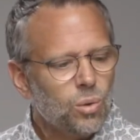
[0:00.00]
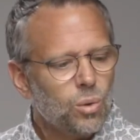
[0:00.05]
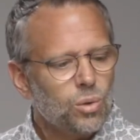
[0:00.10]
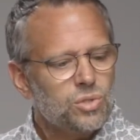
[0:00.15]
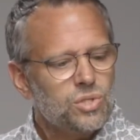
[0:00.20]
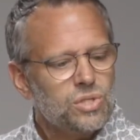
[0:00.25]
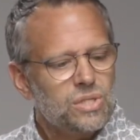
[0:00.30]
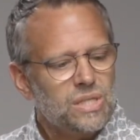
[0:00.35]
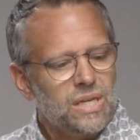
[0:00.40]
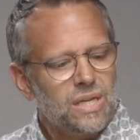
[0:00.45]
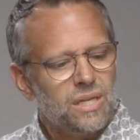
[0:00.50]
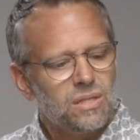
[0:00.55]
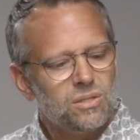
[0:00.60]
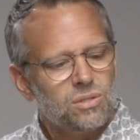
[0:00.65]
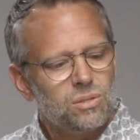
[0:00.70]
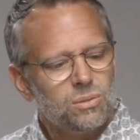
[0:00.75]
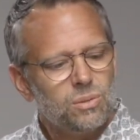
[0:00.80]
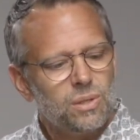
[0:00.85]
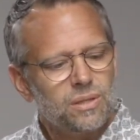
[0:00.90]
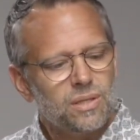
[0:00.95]
or seeing
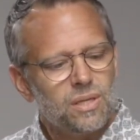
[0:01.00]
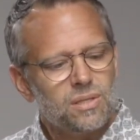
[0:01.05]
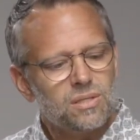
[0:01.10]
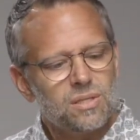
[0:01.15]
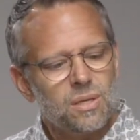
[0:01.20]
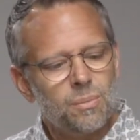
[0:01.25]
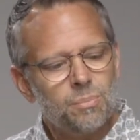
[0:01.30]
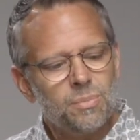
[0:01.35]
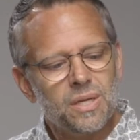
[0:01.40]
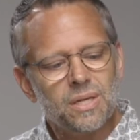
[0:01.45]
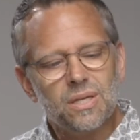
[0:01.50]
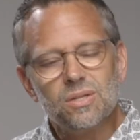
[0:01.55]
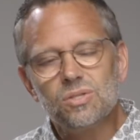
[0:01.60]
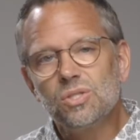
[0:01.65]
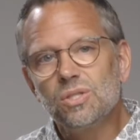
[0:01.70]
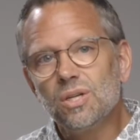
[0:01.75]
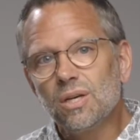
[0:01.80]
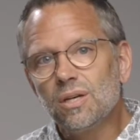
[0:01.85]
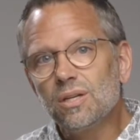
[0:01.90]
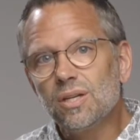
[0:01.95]
to it that something is
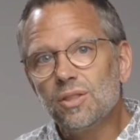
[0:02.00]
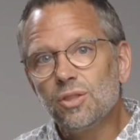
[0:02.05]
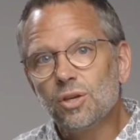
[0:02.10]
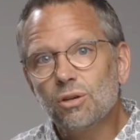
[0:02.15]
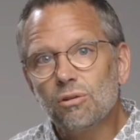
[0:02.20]
done in the